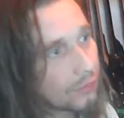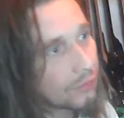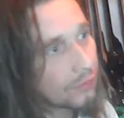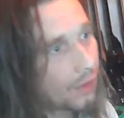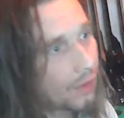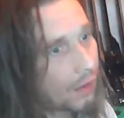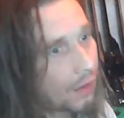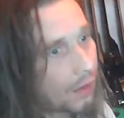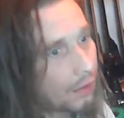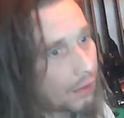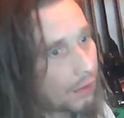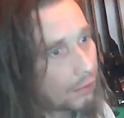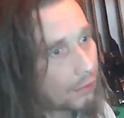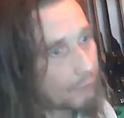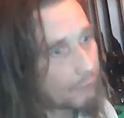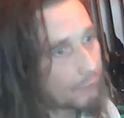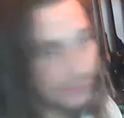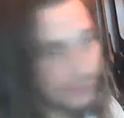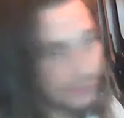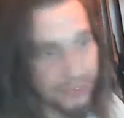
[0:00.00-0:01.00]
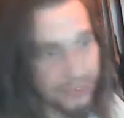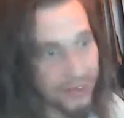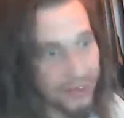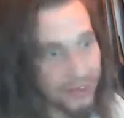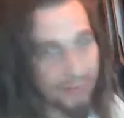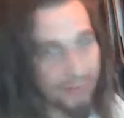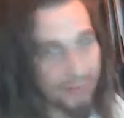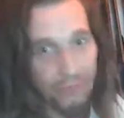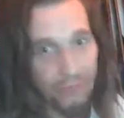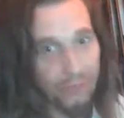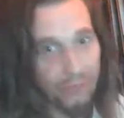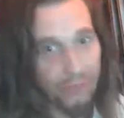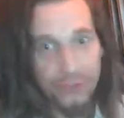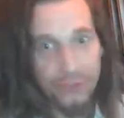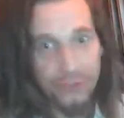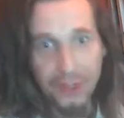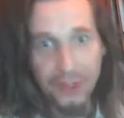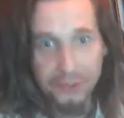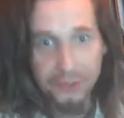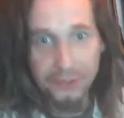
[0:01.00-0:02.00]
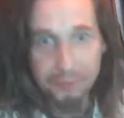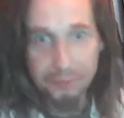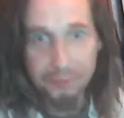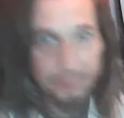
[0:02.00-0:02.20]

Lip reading: that just have enthusiasm.